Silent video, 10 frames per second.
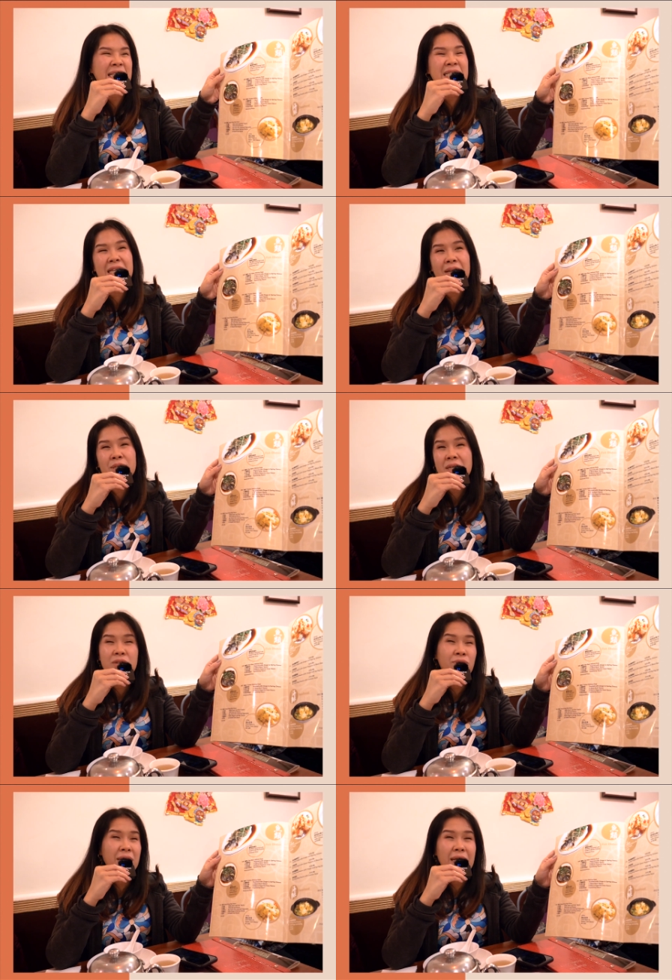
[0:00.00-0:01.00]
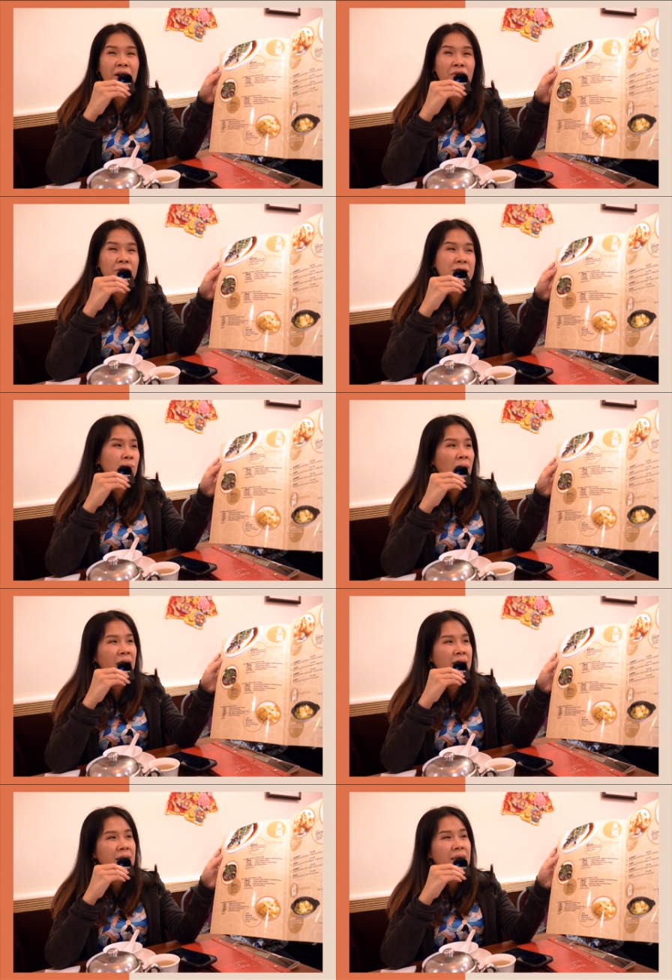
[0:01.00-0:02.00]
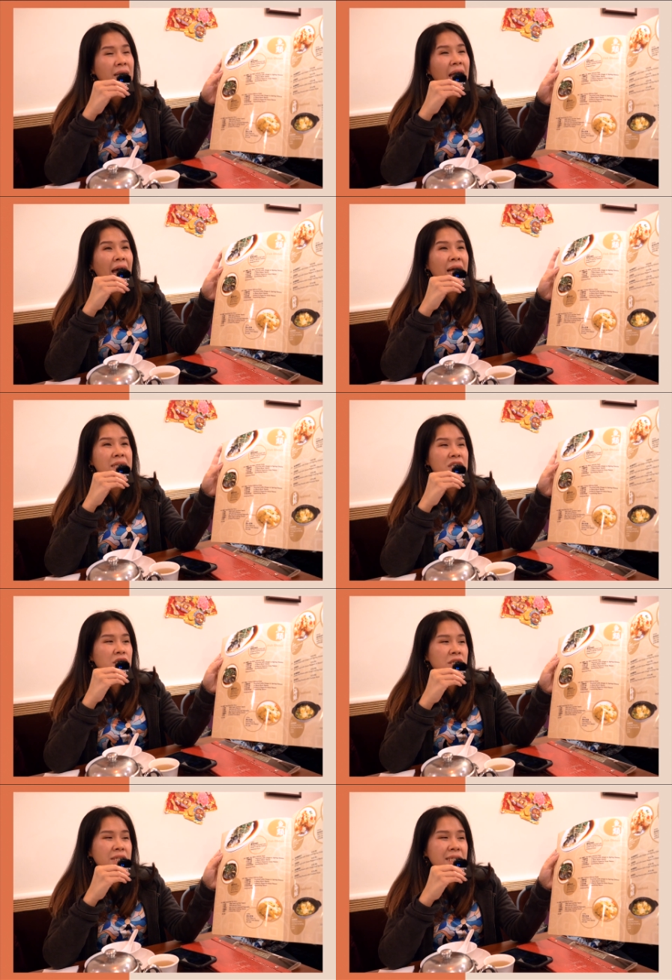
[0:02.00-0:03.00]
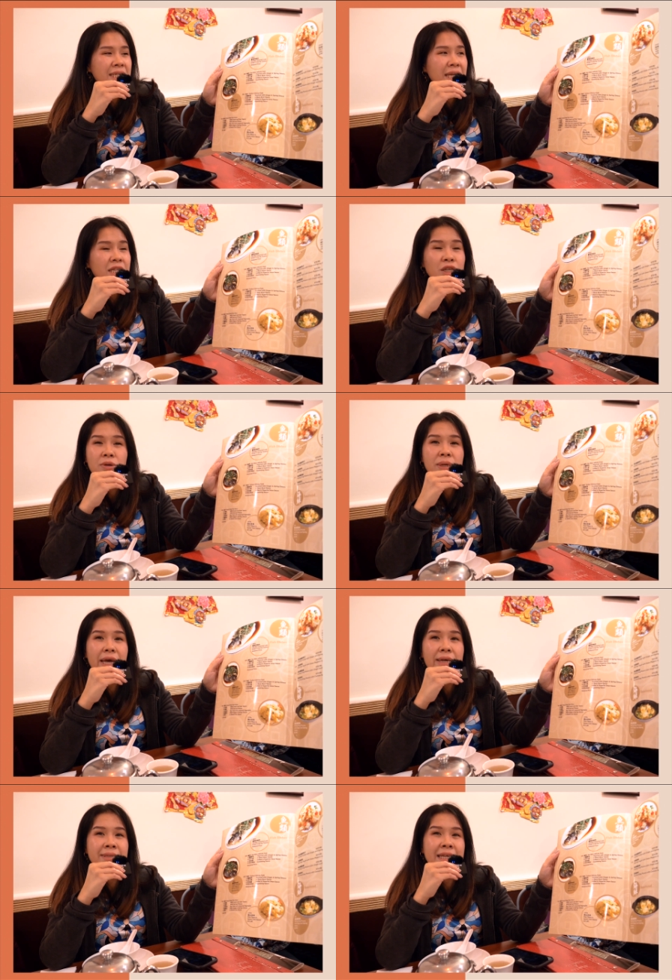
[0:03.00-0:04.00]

It's steamed, so it's really healthy as well. And it's just good to see you in the new year.